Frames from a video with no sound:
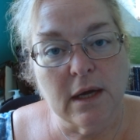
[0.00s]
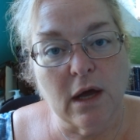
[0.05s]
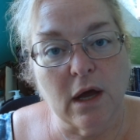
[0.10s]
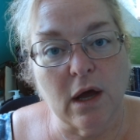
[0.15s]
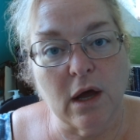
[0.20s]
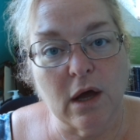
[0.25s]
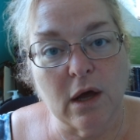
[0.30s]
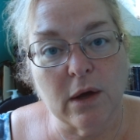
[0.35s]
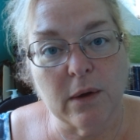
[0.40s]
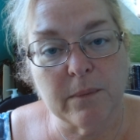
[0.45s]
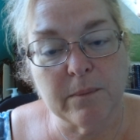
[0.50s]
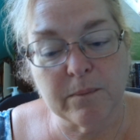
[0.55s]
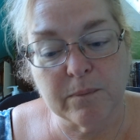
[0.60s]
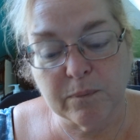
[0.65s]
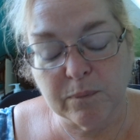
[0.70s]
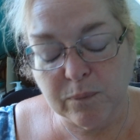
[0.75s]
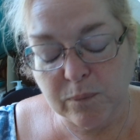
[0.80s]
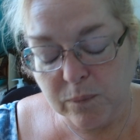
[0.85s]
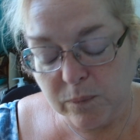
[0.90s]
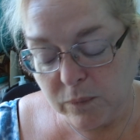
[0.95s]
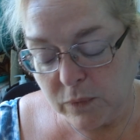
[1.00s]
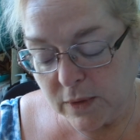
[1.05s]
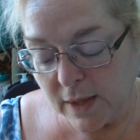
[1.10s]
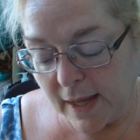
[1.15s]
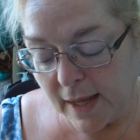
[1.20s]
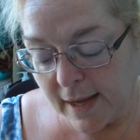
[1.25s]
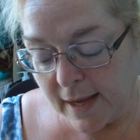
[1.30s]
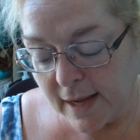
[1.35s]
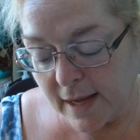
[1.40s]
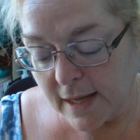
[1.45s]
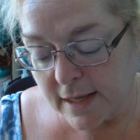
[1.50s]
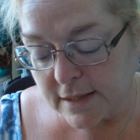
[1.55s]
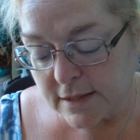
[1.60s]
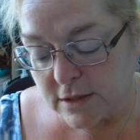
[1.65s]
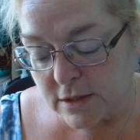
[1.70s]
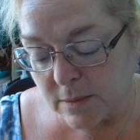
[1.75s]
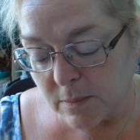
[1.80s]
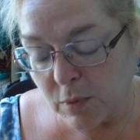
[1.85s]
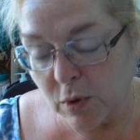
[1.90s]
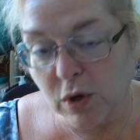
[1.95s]
um,
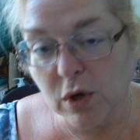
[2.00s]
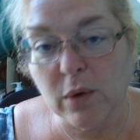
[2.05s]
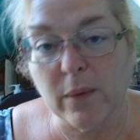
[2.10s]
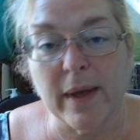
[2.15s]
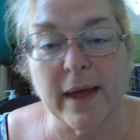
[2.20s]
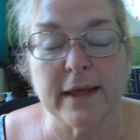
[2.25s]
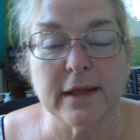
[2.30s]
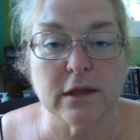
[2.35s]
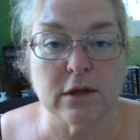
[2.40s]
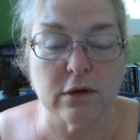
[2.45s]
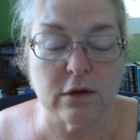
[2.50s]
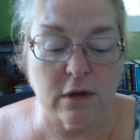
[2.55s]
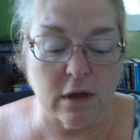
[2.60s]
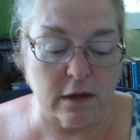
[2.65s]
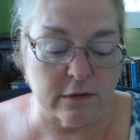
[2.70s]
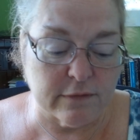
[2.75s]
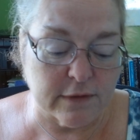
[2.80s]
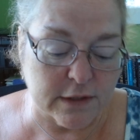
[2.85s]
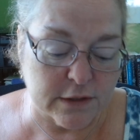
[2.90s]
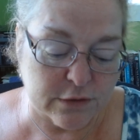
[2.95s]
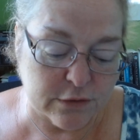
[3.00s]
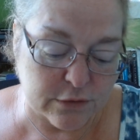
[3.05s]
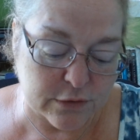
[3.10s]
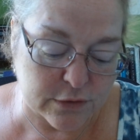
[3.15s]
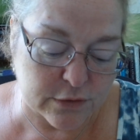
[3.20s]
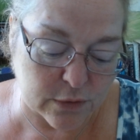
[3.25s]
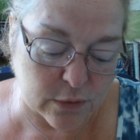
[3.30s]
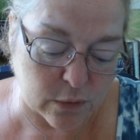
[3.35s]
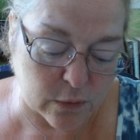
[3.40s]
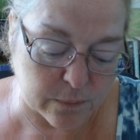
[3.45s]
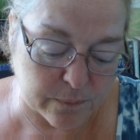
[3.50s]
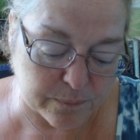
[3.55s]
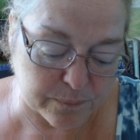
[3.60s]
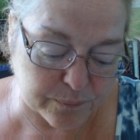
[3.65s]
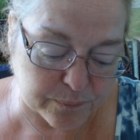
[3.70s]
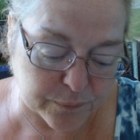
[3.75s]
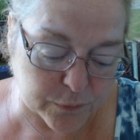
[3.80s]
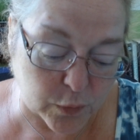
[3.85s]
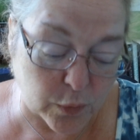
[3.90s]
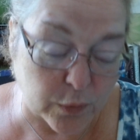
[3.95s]
and Margot Adler, God rest her soul
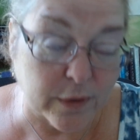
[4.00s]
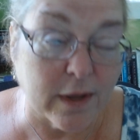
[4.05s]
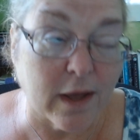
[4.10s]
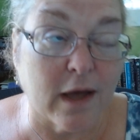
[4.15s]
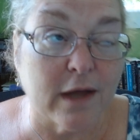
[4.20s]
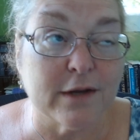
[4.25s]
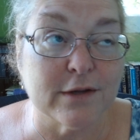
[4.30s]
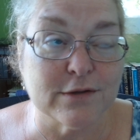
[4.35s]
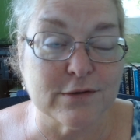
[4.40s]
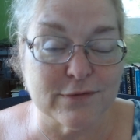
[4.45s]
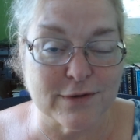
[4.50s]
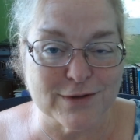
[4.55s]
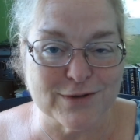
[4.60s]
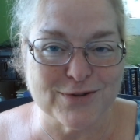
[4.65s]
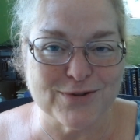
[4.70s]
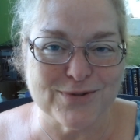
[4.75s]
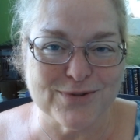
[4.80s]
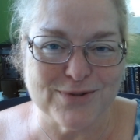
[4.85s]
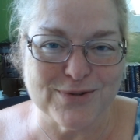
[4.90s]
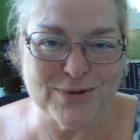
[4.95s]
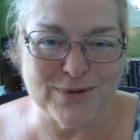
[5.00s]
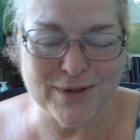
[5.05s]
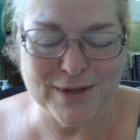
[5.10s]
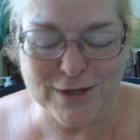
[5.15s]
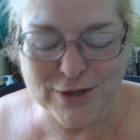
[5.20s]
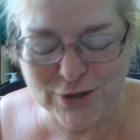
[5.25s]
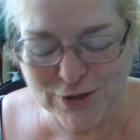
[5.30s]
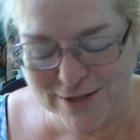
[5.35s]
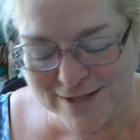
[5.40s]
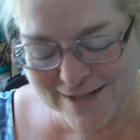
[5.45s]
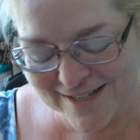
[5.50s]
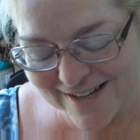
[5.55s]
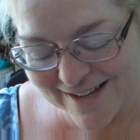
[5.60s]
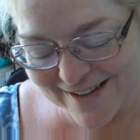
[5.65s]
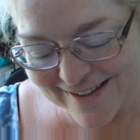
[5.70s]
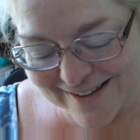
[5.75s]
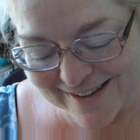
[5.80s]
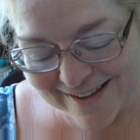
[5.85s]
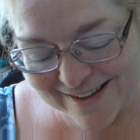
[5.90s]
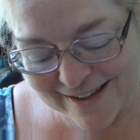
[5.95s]
or goddess rest her soul, I should
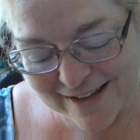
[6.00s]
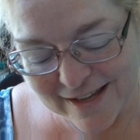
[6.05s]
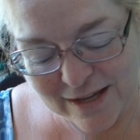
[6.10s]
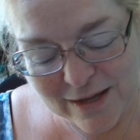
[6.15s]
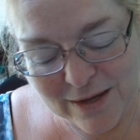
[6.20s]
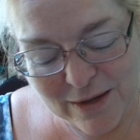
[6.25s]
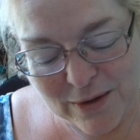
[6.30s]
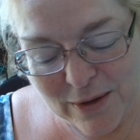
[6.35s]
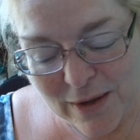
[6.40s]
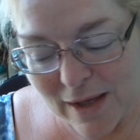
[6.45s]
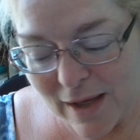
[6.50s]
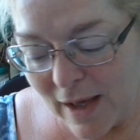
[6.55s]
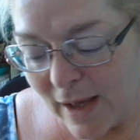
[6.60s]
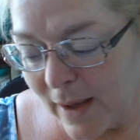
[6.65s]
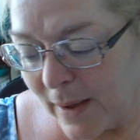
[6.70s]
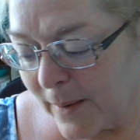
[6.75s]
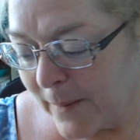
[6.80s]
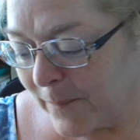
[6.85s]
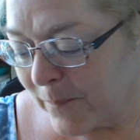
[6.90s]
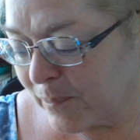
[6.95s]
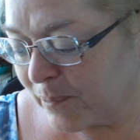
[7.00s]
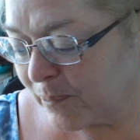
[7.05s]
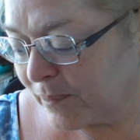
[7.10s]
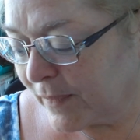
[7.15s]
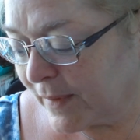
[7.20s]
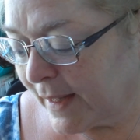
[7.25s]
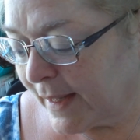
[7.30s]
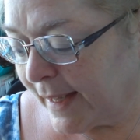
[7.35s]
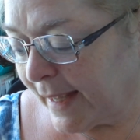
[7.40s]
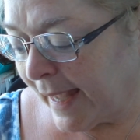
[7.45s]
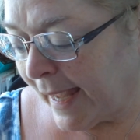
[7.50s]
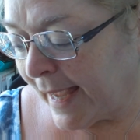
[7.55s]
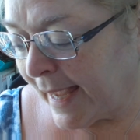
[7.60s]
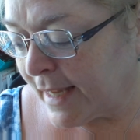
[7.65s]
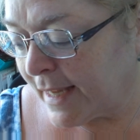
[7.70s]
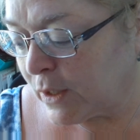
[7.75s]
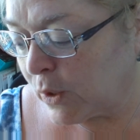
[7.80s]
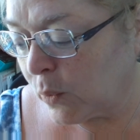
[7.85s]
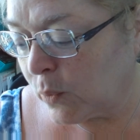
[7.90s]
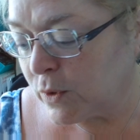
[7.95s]
say. Um,
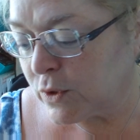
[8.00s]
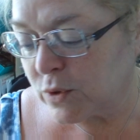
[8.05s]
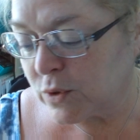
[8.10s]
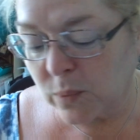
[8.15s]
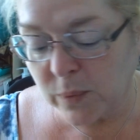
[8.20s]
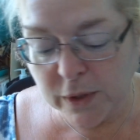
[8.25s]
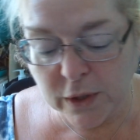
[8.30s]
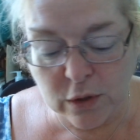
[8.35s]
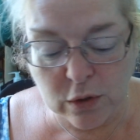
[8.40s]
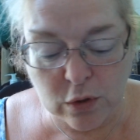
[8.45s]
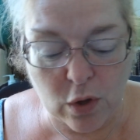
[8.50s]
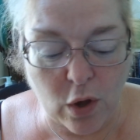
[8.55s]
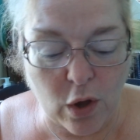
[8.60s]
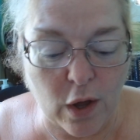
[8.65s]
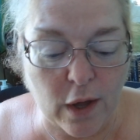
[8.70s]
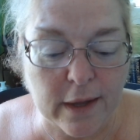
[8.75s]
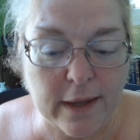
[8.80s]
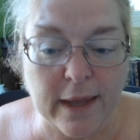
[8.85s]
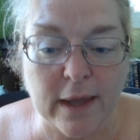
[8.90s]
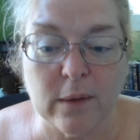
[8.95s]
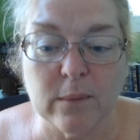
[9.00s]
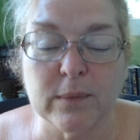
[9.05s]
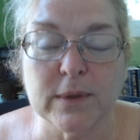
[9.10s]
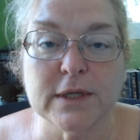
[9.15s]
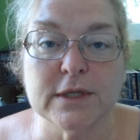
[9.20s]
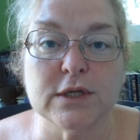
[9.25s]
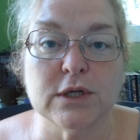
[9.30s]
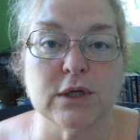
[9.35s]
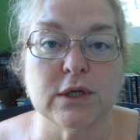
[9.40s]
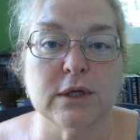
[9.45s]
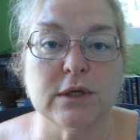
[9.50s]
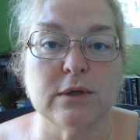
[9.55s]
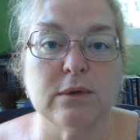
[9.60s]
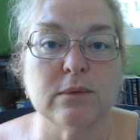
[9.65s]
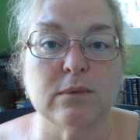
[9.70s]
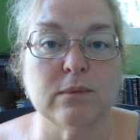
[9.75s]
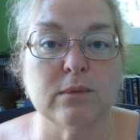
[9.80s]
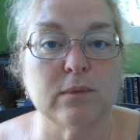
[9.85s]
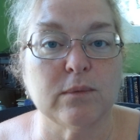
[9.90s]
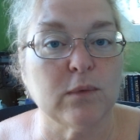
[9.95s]
and it was a week long, and we did
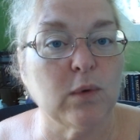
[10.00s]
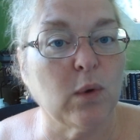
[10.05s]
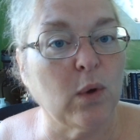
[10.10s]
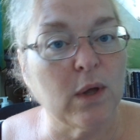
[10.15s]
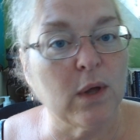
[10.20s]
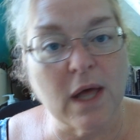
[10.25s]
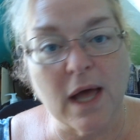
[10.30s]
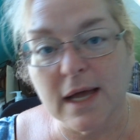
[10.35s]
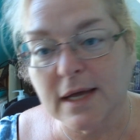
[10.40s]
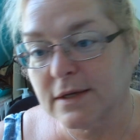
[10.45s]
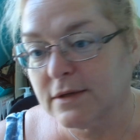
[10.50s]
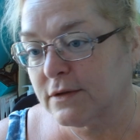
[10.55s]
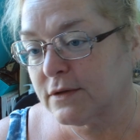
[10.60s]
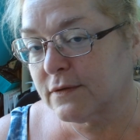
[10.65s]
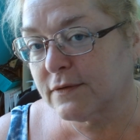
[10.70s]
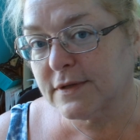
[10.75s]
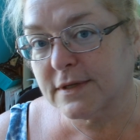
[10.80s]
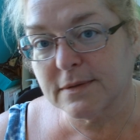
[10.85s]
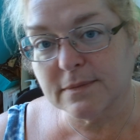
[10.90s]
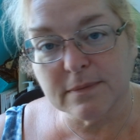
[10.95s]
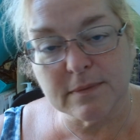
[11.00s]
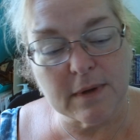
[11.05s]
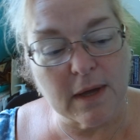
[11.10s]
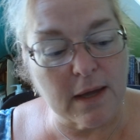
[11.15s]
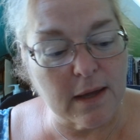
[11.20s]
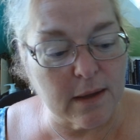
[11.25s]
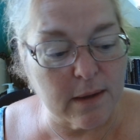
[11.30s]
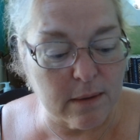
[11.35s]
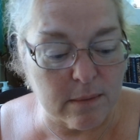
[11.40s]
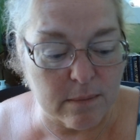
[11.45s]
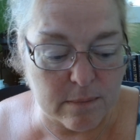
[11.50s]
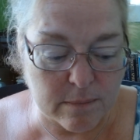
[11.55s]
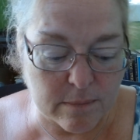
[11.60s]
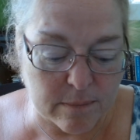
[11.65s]
all kinds of uh,